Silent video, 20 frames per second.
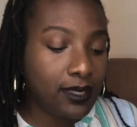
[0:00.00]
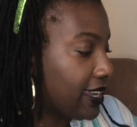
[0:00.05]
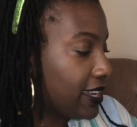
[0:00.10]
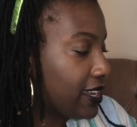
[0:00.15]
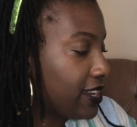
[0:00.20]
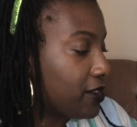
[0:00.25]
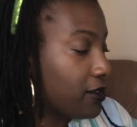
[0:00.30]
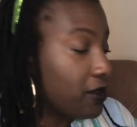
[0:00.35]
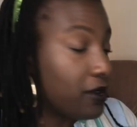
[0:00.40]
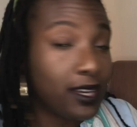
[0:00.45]
I
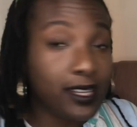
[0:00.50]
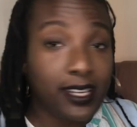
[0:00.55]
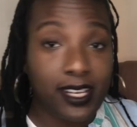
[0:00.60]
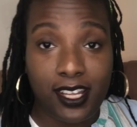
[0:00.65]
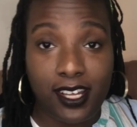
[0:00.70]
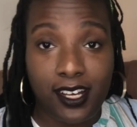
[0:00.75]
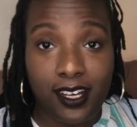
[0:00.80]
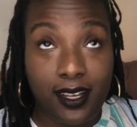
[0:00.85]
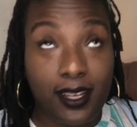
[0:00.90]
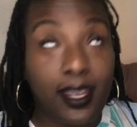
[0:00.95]
can go on and
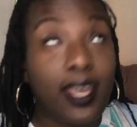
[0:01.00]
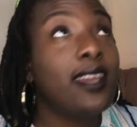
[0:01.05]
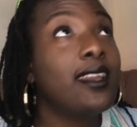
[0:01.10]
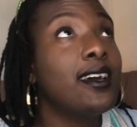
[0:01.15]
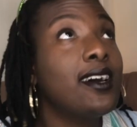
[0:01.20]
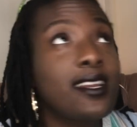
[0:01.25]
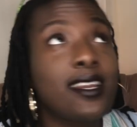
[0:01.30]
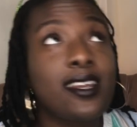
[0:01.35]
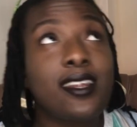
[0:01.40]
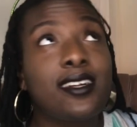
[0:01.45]
on and
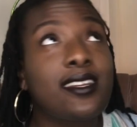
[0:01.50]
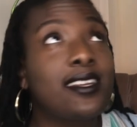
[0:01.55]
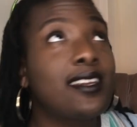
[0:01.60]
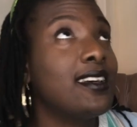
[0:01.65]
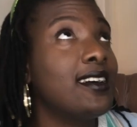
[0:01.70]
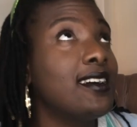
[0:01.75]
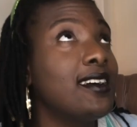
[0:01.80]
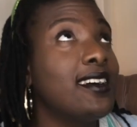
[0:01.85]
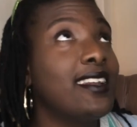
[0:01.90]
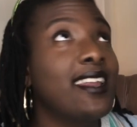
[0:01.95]
on and on and
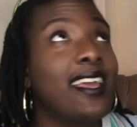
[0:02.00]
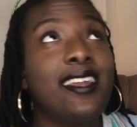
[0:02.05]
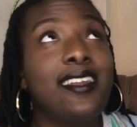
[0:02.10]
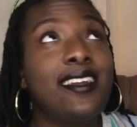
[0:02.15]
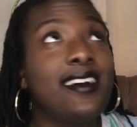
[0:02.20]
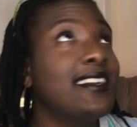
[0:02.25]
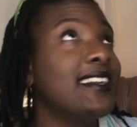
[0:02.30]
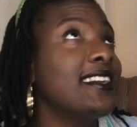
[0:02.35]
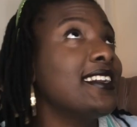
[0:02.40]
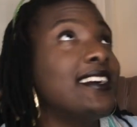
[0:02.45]
on and
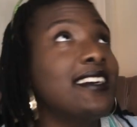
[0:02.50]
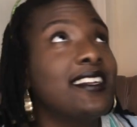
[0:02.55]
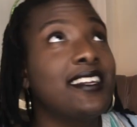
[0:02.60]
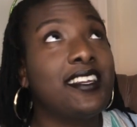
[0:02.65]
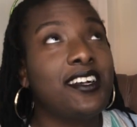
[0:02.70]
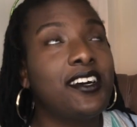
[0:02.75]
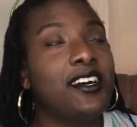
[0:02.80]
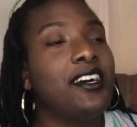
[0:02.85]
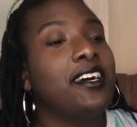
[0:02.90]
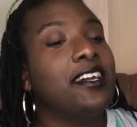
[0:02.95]
on and on
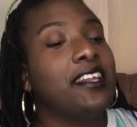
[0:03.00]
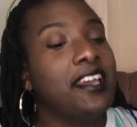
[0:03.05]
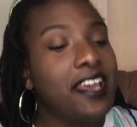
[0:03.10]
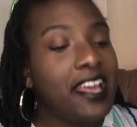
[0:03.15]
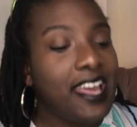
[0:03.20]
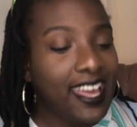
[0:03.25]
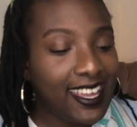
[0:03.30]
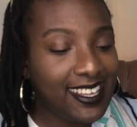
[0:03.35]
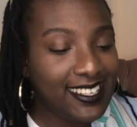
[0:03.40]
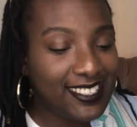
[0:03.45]
and on
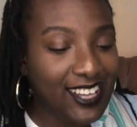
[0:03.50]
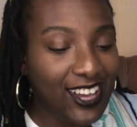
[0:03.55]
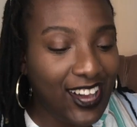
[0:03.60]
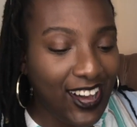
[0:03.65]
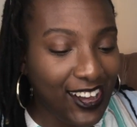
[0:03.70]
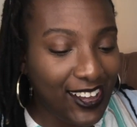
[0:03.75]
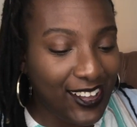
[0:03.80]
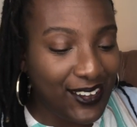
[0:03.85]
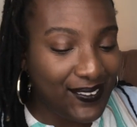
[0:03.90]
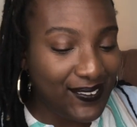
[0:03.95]
and
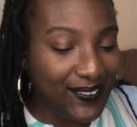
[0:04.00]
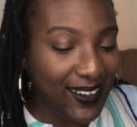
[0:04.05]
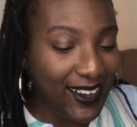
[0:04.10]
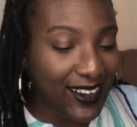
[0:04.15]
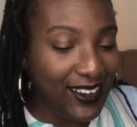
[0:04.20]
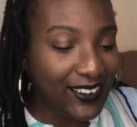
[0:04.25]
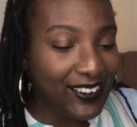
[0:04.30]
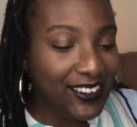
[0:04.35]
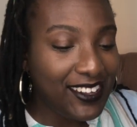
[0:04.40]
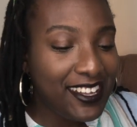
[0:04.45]
talk
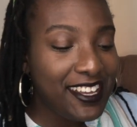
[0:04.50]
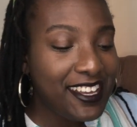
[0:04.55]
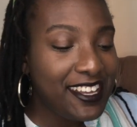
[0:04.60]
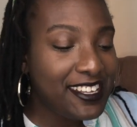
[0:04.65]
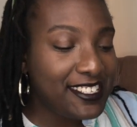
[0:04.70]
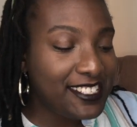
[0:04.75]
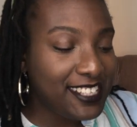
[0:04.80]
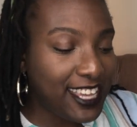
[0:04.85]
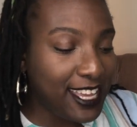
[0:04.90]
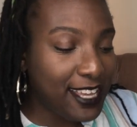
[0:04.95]
about
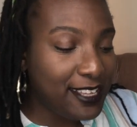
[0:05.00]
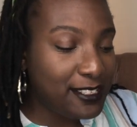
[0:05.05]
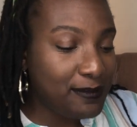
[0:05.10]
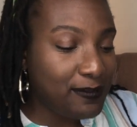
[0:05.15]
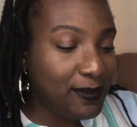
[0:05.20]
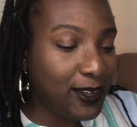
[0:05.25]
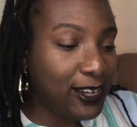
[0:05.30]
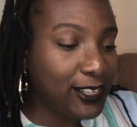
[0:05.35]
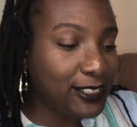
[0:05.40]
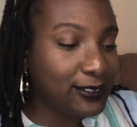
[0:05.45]
James
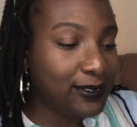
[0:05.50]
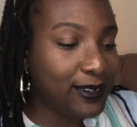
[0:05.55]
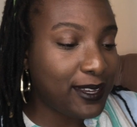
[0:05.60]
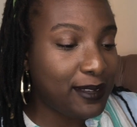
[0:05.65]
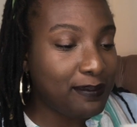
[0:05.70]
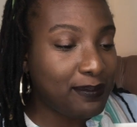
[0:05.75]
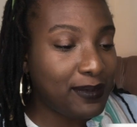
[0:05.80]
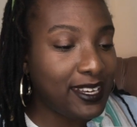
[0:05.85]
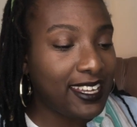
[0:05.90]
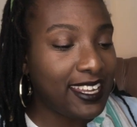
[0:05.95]

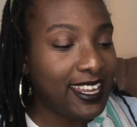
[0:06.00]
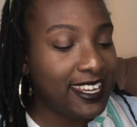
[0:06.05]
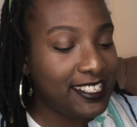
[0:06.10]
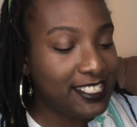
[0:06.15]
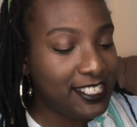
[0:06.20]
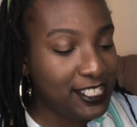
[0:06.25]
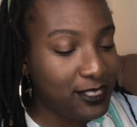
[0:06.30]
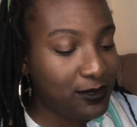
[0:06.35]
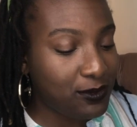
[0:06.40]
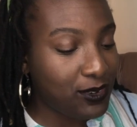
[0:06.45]
Baldwin, but I
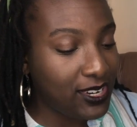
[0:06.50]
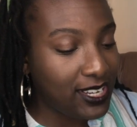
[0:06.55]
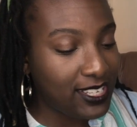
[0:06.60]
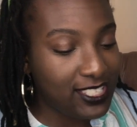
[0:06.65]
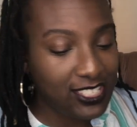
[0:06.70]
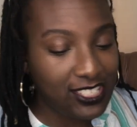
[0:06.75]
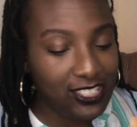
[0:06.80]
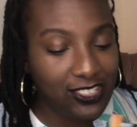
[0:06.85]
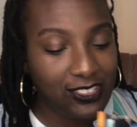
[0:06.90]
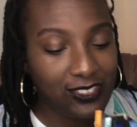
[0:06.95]
just want
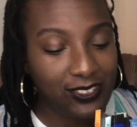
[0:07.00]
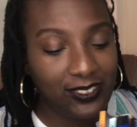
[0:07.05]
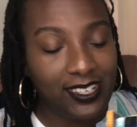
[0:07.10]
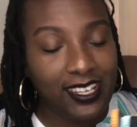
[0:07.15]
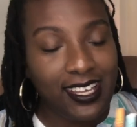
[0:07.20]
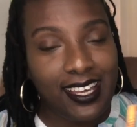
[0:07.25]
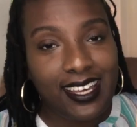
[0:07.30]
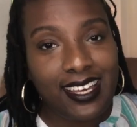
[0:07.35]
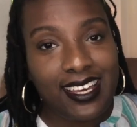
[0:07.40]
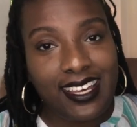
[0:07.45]
to
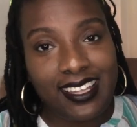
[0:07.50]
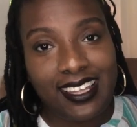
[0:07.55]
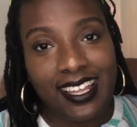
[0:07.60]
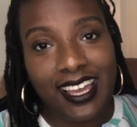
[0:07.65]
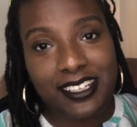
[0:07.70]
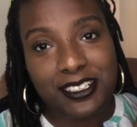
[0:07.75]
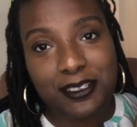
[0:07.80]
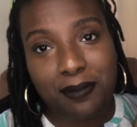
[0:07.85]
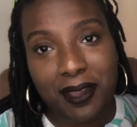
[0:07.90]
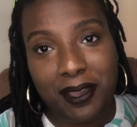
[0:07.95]

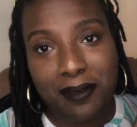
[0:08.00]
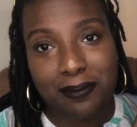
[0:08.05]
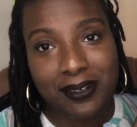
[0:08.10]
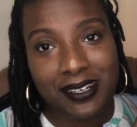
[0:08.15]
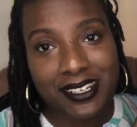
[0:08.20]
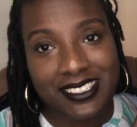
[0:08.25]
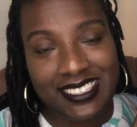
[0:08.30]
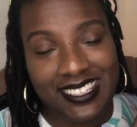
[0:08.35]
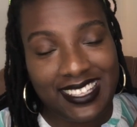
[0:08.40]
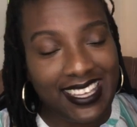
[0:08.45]
collect my
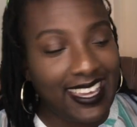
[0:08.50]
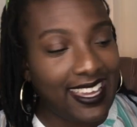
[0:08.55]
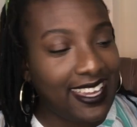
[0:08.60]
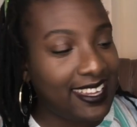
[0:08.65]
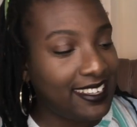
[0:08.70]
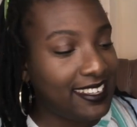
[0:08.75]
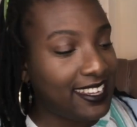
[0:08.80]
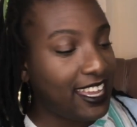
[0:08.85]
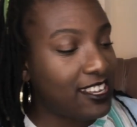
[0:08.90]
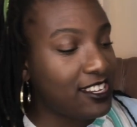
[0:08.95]
books
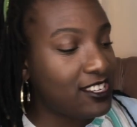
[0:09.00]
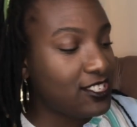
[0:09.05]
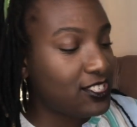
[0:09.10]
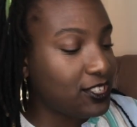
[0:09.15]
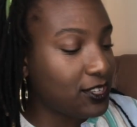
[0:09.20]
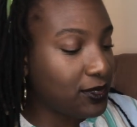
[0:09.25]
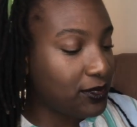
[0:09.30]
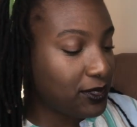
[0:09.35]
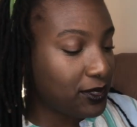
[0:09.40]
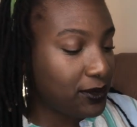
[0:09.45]
again and
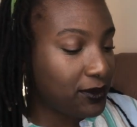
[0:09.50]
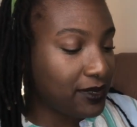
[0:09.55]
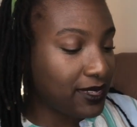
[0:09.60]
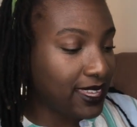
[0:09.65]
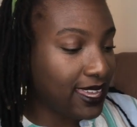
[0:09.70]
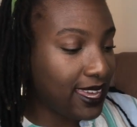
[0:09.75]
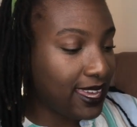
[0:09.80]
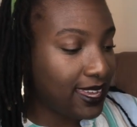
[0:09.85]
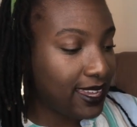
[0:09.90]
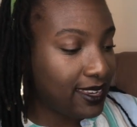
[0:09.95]
show you
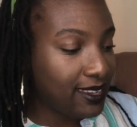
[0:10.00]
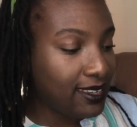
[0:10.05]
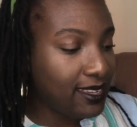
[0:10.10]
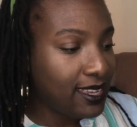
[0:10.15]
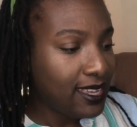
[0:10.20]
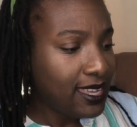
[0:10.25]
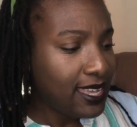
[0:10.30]
again.